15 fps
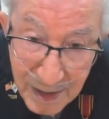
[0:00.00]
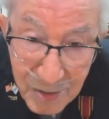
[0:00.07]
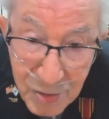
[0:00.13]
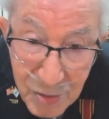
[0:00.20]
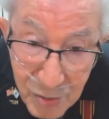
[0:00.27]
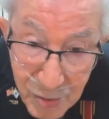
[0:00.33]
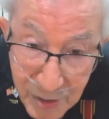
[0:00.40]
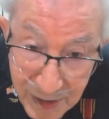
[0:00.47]

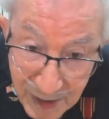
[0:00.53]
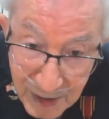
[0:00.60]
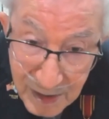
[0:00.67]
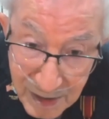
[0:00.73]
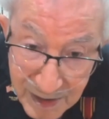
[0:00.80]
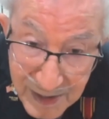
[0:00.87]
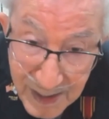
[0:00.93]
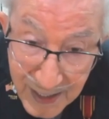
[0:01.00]
to kill
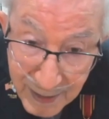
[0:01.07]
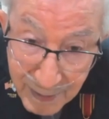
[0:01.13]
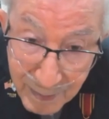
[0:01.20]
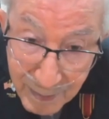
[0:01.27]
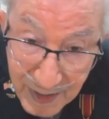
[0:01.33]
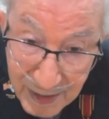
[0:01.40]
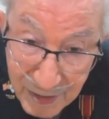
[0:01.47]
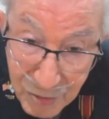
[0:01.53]
them
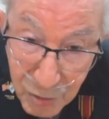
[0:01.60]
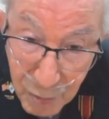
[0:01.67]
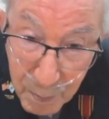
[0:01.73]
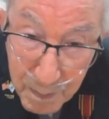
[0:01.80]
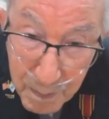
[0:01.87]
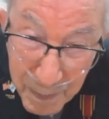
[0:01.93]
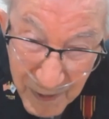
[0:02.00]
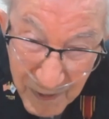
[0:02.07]
and to
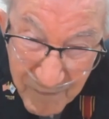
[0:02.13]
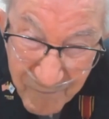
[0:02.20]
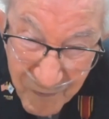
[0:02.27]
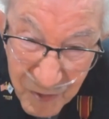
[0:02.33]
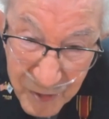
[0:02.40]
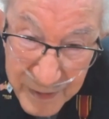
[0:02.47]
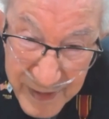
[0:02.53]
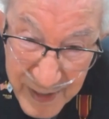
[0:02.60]

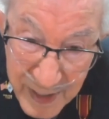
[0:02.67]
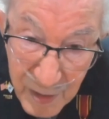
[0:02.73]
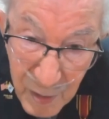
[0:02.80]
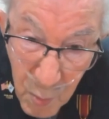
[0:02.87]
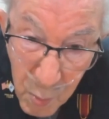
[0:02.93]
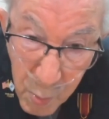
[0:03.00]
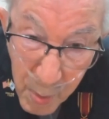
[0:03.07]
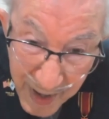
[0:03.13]
pilfer their
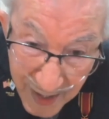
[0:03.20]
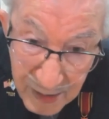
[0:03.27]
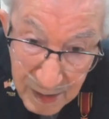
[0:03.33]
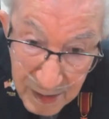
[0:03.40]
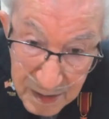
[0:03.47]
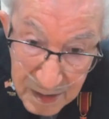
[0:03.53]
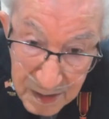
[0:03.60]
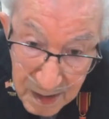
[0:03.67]

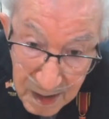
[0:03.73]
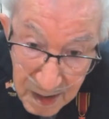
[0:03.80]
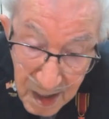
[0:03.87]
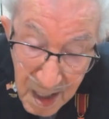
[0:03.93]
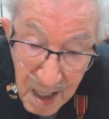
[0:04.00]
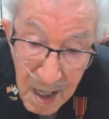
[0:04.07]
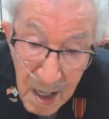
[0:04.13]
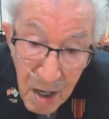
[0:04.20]
wealth
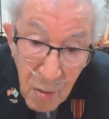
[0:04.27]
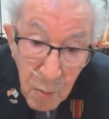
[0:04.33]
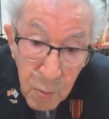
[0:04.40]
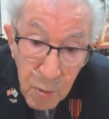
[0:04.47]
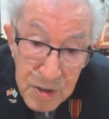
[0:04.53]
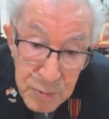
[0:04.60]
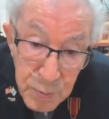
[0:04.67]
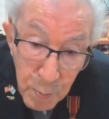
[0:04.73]

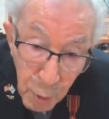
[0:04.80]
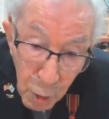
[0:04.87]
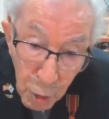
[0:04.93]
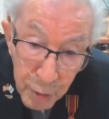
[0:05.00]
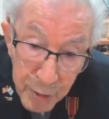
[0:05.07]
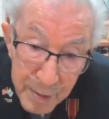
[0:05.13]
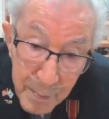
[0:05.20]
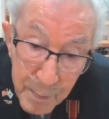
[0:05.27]
was more
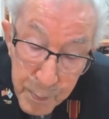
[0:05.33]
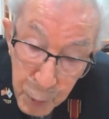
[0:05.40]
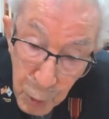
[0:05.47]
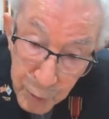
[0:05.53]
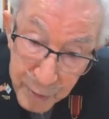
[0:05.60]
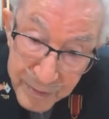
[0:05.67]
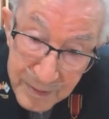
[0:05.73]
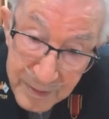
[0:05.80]

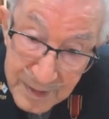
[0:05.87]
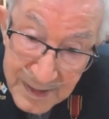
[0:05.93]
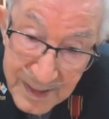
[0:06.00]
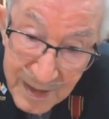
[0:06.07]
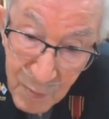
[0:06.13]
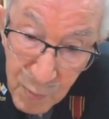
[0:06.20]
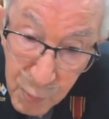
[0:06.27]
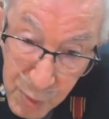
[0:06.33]
important
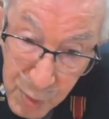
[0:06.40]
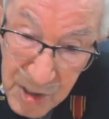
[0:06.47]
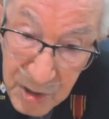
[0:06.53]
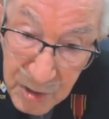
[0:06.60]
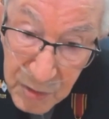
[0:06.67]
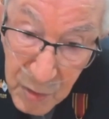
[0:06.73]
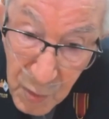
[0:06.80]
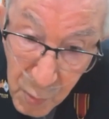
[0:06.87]
than
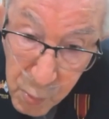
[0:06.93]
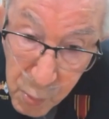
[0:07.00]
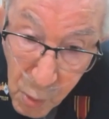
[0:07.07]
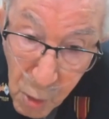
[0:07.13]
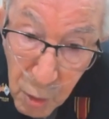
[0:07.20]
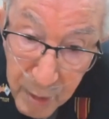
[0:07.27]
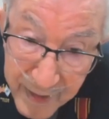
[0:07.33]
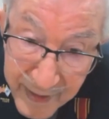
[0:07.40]
winning the
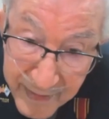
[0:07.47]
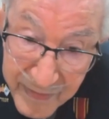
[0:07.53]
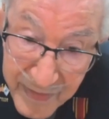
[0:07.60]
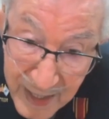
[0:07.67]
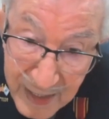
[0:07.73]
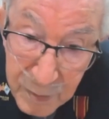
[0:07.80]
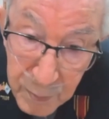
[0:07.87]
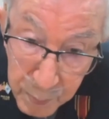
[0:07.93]
war at
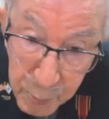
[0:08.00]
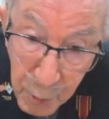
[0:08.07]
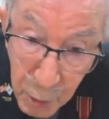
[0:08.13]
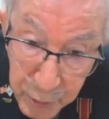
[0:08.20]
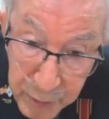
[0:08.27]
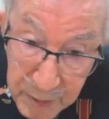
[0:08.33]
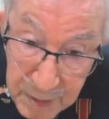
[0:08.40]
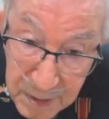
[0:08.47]
that
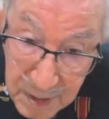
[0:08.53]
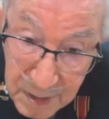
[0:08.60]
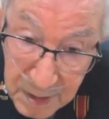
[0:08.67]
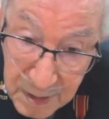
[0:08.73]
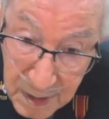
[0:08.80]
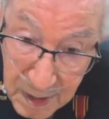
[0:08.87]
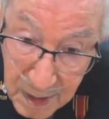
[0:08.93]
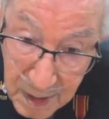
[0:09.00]
point.
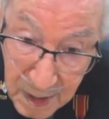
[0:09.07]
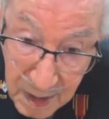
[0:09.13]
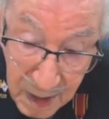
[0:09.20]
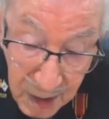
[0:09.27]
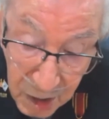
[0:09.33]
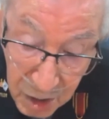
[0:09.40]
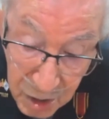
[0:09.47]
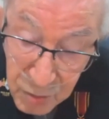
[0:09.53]

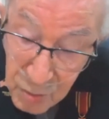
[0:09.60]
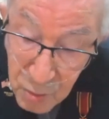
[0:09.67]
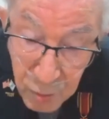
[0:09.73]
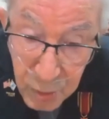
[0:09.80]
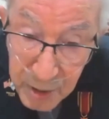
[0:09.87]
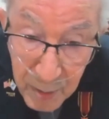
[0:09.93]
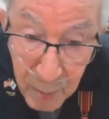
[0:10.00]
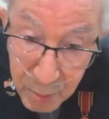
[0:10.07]
He knew
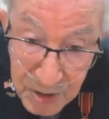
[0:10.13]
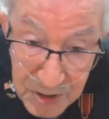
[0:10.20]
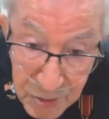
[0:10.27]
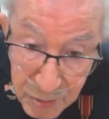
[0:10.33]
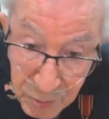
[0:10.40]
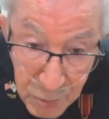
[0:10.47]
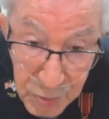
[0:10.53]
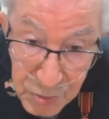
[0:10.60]
he was
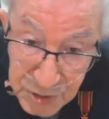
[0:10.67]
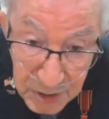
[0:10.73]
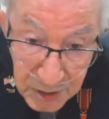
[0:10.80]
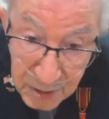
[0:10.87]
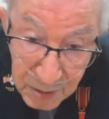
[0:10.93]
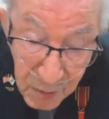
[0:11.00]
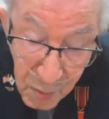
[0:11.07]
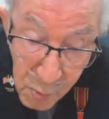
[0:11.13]

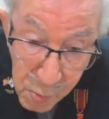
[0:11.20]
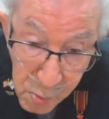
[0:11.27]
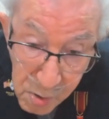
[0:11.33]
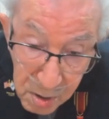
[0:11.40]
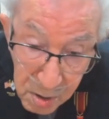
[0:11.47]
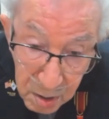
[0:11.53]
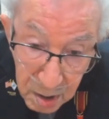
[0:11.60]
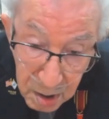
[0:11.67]
losing the
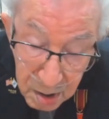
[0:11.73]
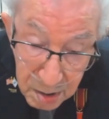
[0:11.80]
war,